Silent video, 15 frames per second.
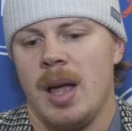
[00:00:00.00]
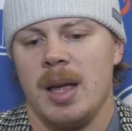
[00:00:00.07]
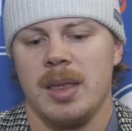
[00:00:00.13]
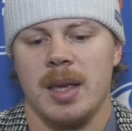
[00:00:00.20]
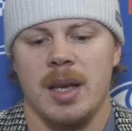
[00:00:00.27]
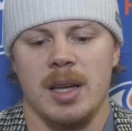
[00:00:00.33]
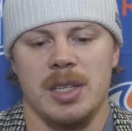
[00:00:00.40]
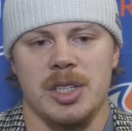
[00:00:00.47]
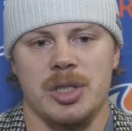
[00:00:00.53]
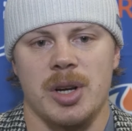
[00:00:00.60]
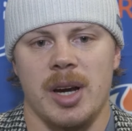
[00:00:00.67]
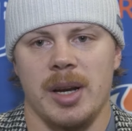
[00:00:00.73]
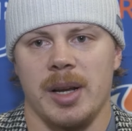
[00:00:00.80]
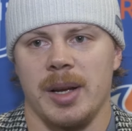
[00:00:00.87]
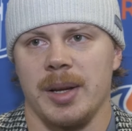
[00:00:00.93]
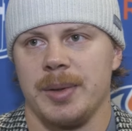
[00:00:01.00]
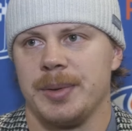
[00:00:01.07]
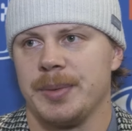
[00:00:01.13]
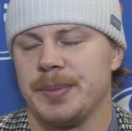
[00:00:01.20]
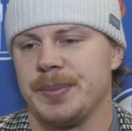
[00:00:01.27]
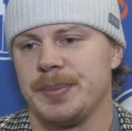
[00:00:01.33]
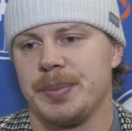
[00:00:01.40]
I think I just try to
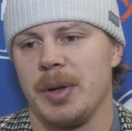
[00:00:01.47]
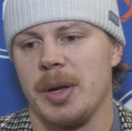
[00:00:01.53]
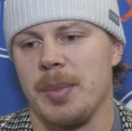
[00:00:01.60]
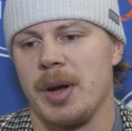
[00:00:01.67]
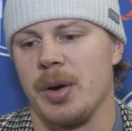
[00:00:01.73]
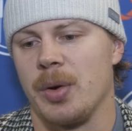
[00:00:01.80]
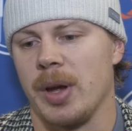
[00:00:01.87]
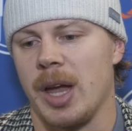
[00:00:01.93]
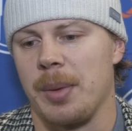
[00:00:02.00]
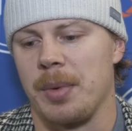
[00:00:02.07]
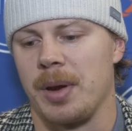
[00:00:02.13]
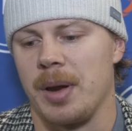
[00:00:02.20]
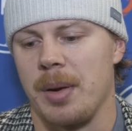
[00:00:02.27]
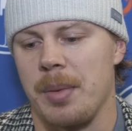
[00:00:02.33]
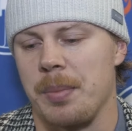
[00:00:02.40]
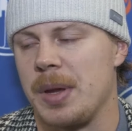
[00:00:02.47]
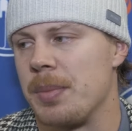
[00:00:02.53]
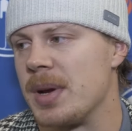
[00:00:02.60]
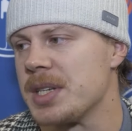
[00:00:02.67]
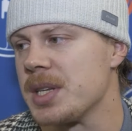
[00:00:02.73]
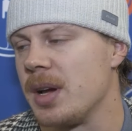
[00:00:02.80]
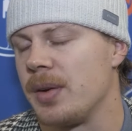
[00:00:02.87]
play my own game and, and be
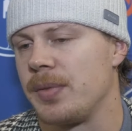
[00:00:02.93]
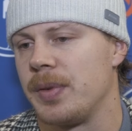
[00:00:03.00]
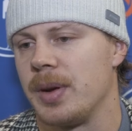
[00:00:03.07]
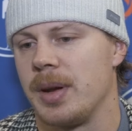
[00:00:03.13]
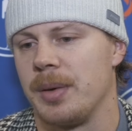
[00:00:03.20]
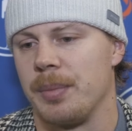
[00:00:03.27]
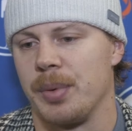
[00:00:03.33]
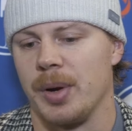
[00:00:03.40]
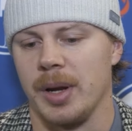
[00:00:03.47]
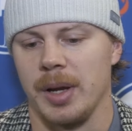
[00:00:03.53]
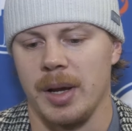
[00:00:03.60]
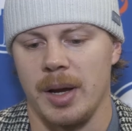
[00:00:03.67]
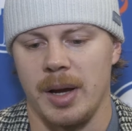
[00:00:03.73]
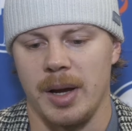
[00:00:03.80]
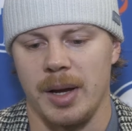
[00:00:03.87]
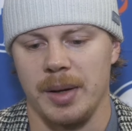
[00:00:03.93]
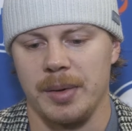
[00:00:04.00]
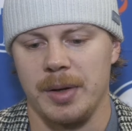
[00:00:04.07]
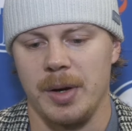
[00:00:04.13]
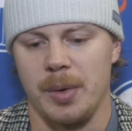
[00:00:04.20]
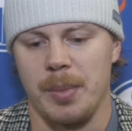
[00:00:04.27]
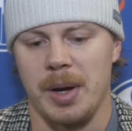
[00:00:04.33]
myself and, and bring uh,
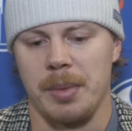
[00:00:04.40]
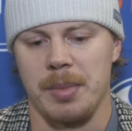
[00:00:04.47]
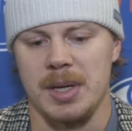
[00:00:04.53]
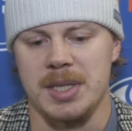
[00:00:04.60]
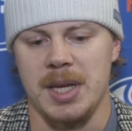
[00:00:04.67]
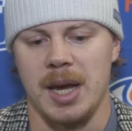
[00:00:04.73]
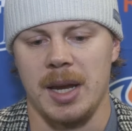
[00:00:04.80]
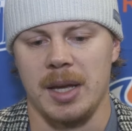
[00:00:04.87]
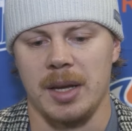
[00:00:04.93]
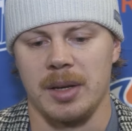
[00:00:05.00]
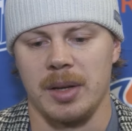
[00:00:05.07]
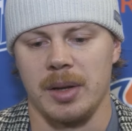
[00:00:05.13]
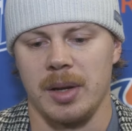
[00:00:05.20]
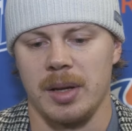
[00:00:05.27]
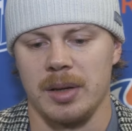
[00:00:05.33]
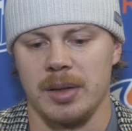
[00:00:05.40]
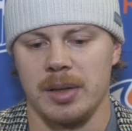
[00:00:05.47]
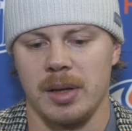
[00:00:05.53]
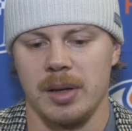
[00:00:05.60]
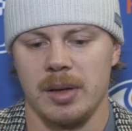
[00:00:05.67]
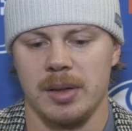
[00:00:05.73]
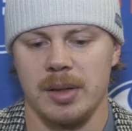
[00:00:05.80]
you know my, my skating into into
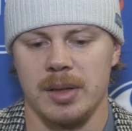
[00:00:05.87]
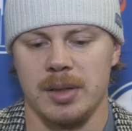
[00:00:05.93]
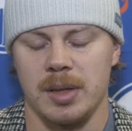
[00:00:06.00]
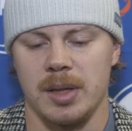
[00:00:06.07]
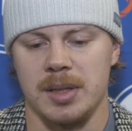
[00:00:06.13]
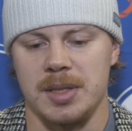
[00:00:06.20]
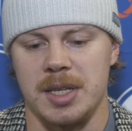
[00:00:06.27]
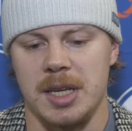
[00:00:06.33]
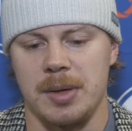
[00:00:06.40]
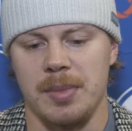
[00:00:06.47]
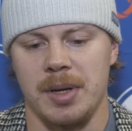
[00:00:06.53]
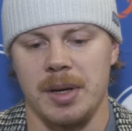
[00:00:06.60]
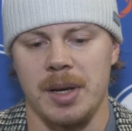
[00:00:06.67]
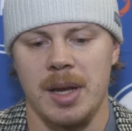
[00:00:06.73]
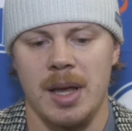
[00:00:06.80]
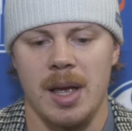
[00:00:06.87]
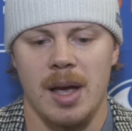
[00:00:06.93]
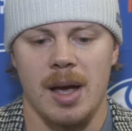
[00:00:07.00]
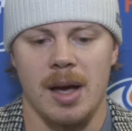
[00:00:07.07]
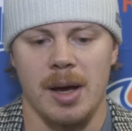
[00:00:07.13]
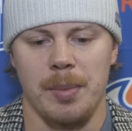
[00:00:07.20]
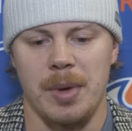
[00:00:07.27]
the, into the team and
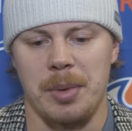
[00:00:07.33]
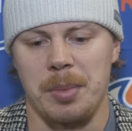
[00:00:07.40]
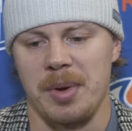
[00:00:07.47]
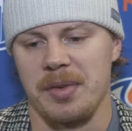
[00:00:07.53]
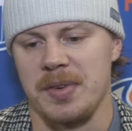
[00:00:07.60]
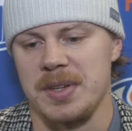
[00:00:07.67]
uh, maybe my